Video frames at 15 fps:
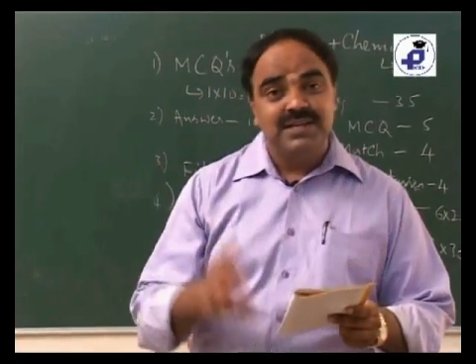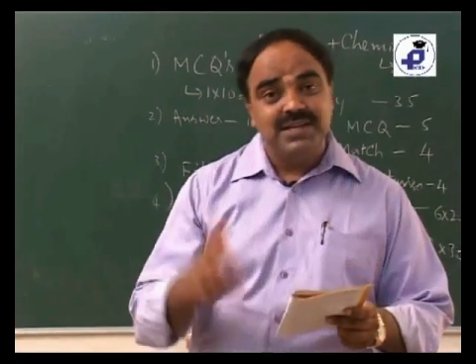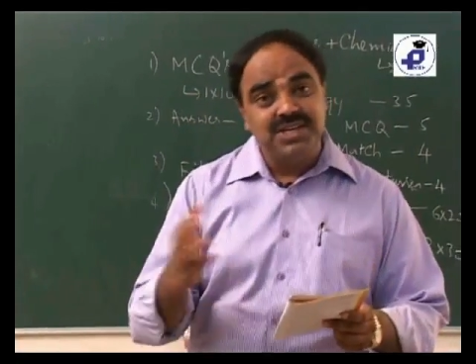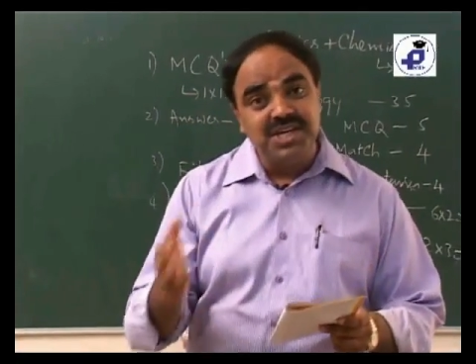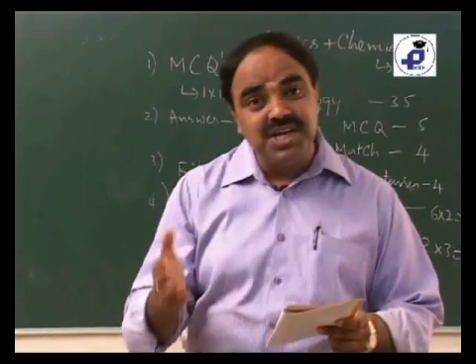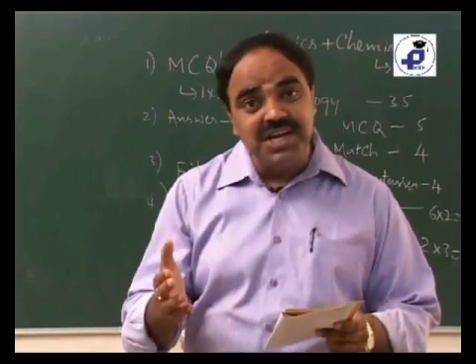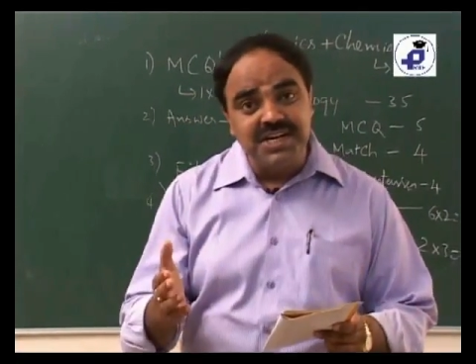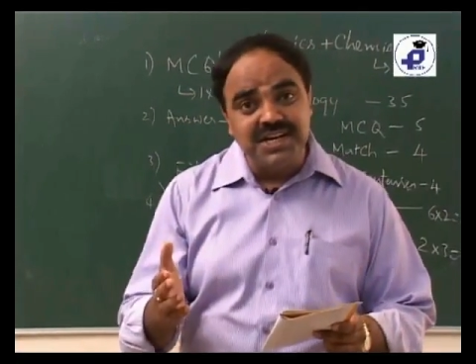
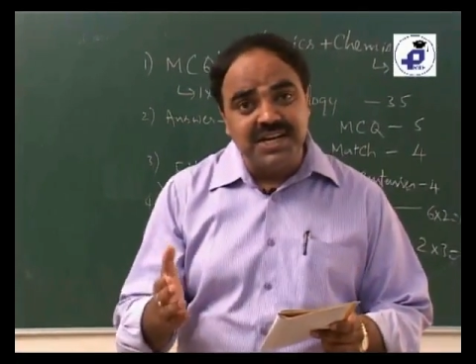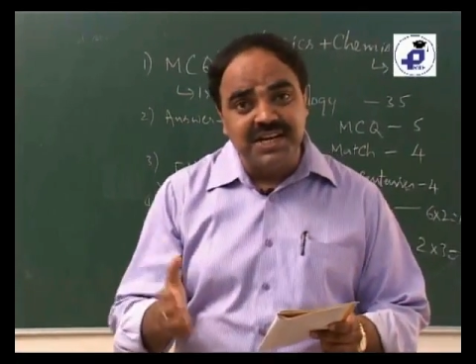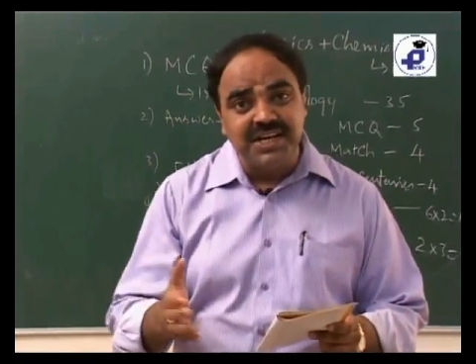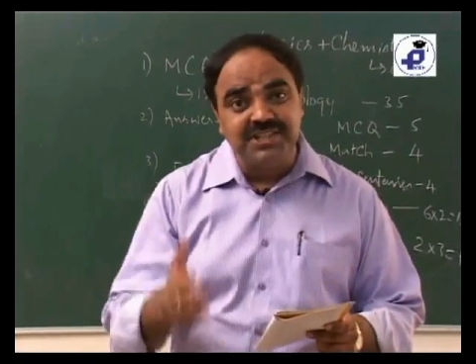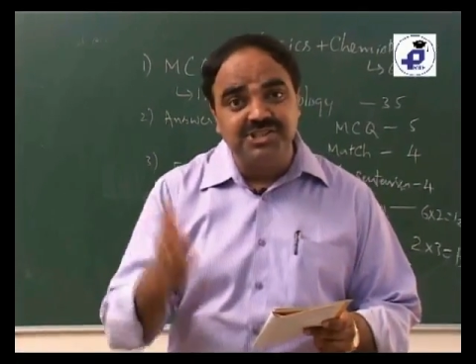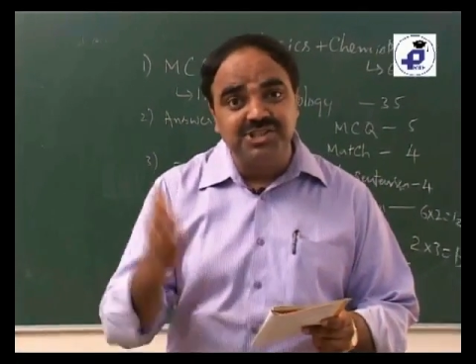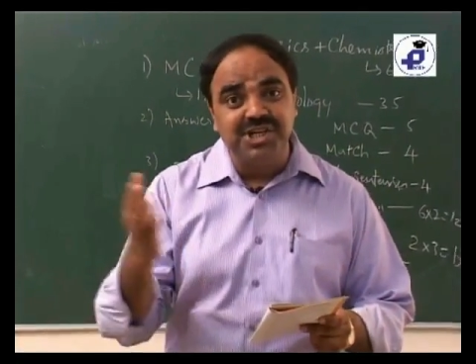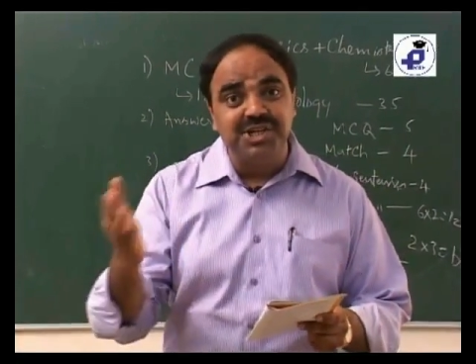heat
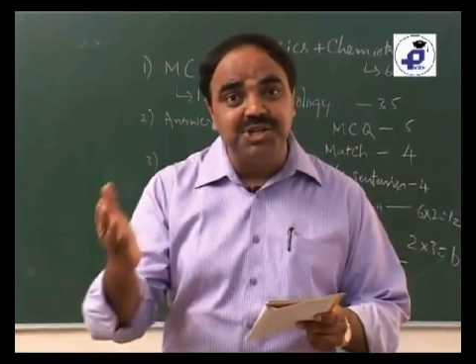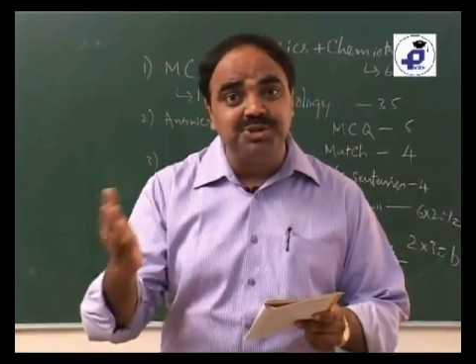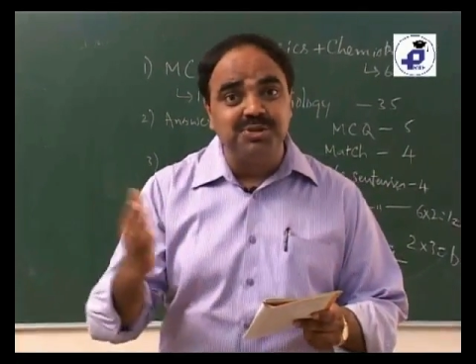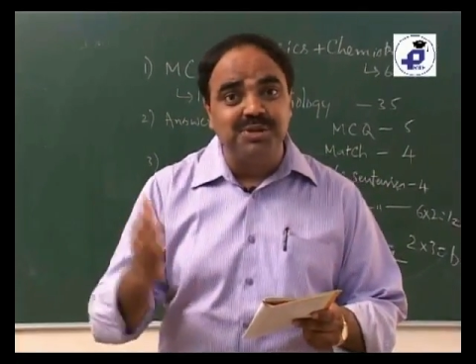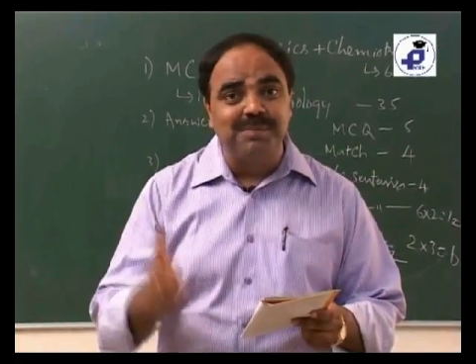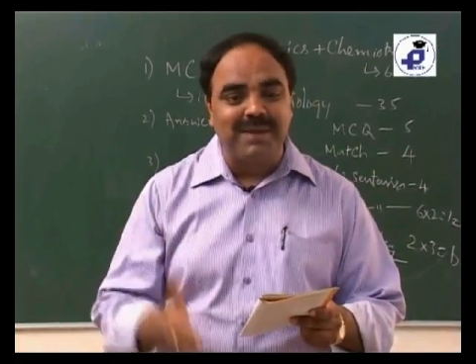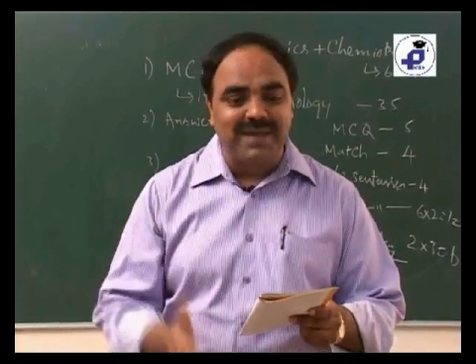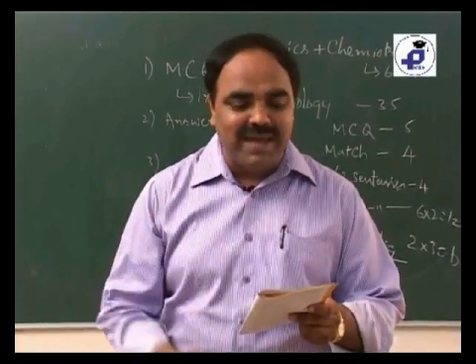energy into
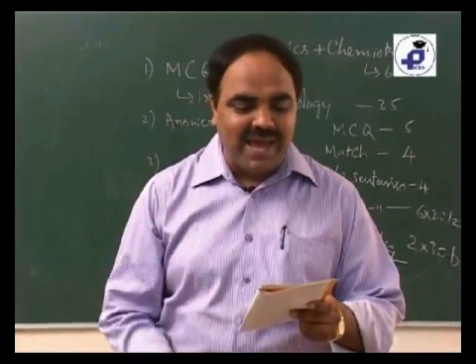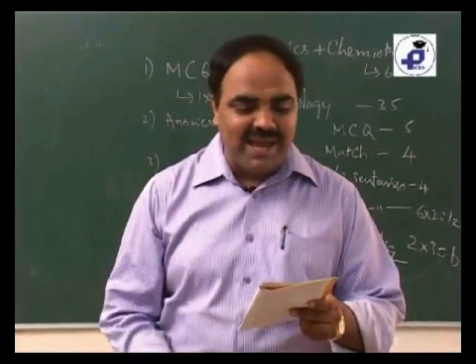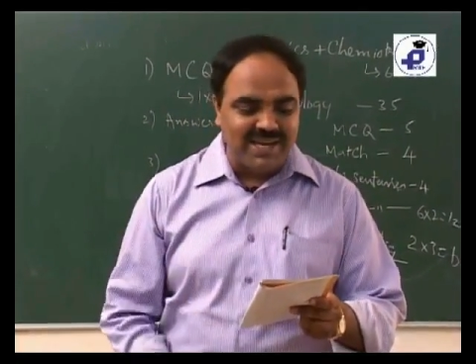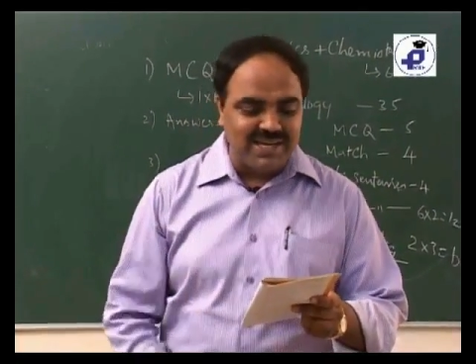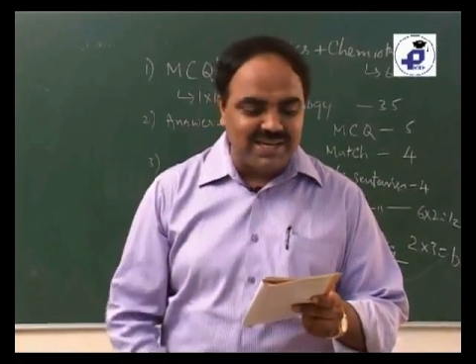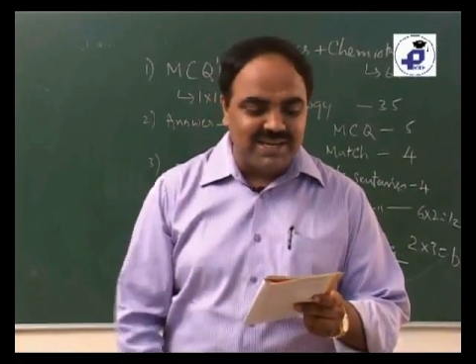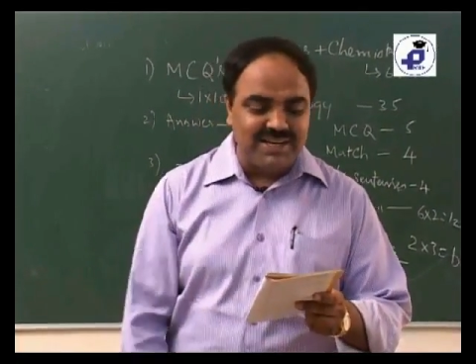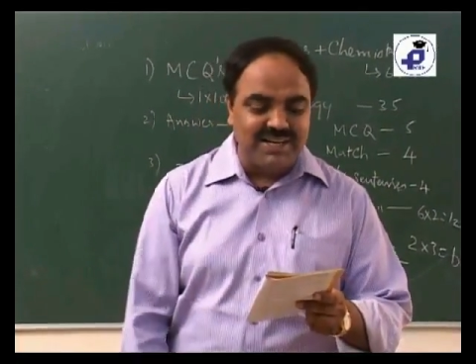the
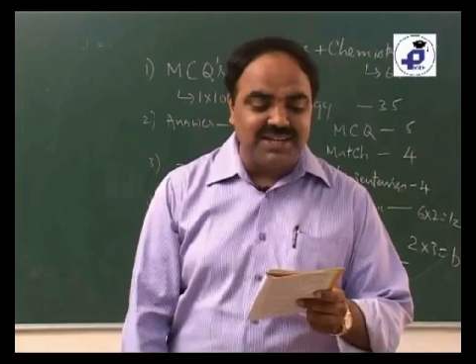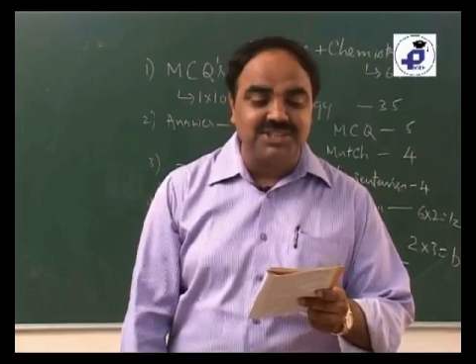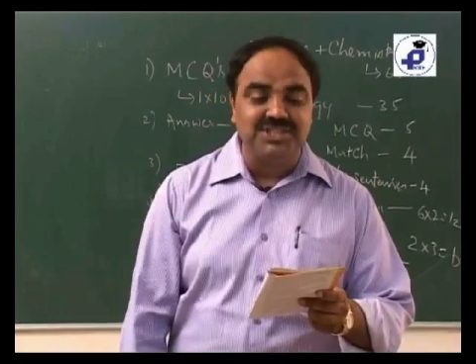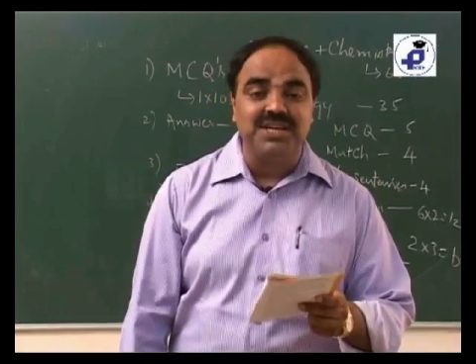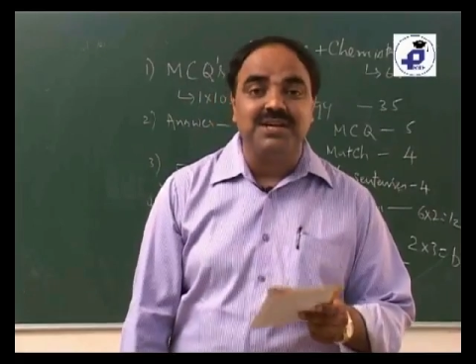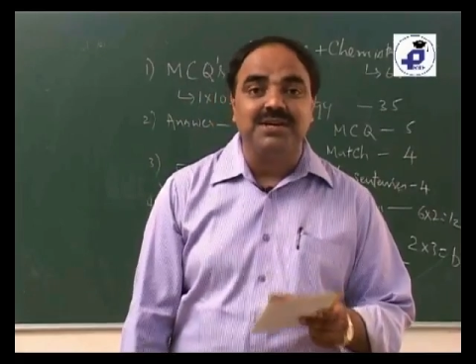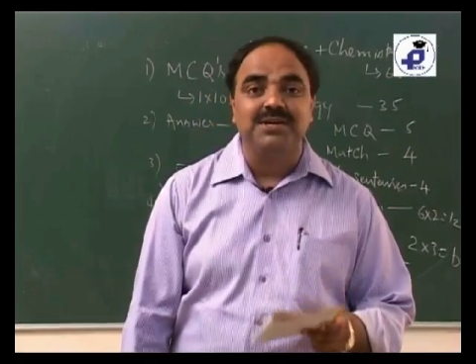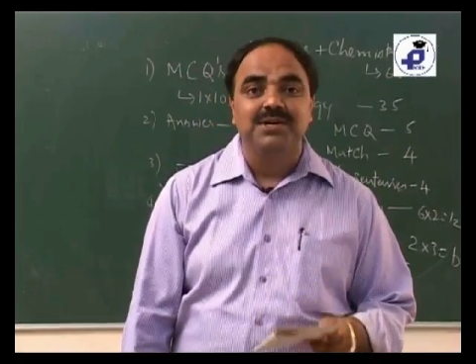mechanical
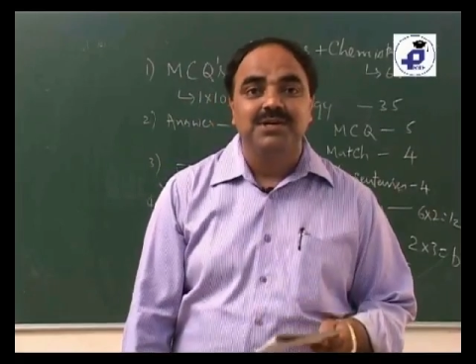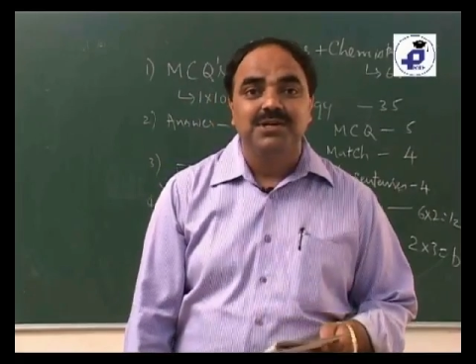energy